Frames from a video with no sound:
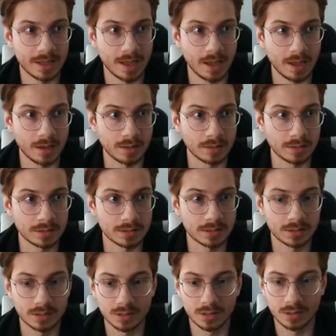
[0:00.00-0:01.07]
and
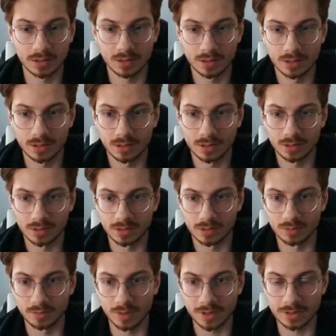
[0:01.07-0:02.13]

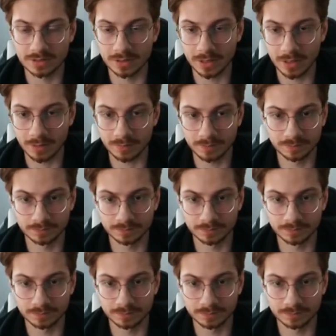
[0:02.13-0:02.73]
run it again.